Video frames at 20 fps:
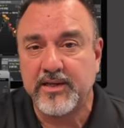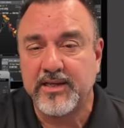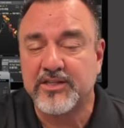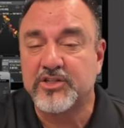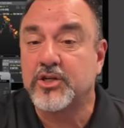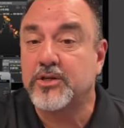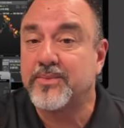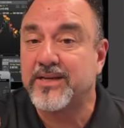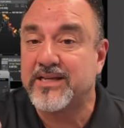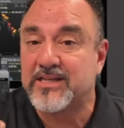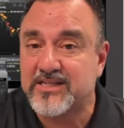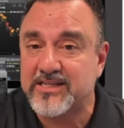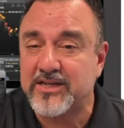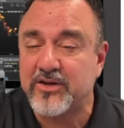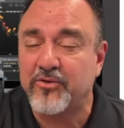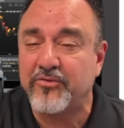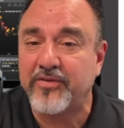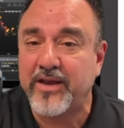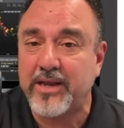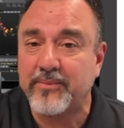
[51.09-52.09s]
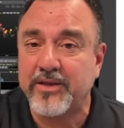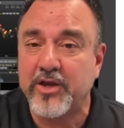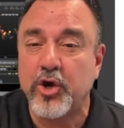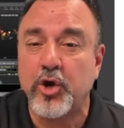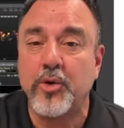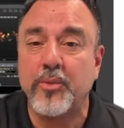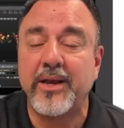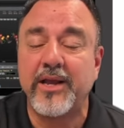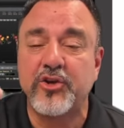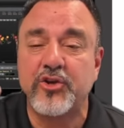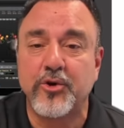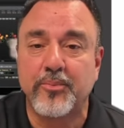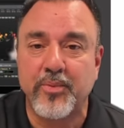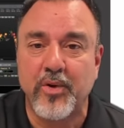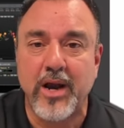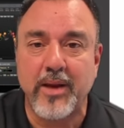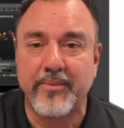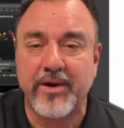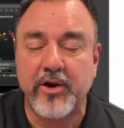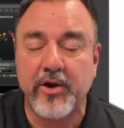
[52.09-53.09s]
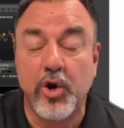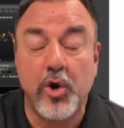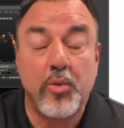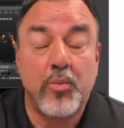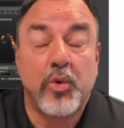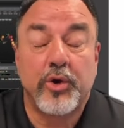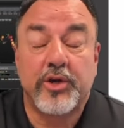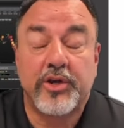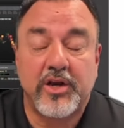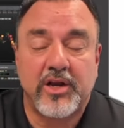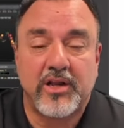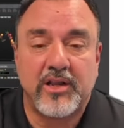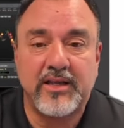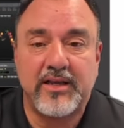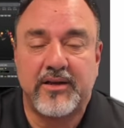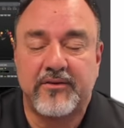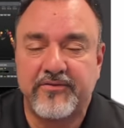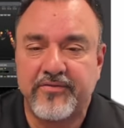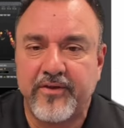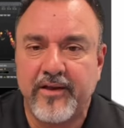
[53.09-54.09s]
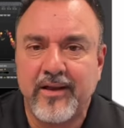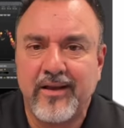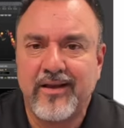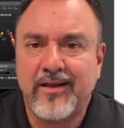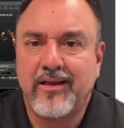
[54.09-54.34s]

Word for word: it's going to be a single family home in your primary home where you're going to live.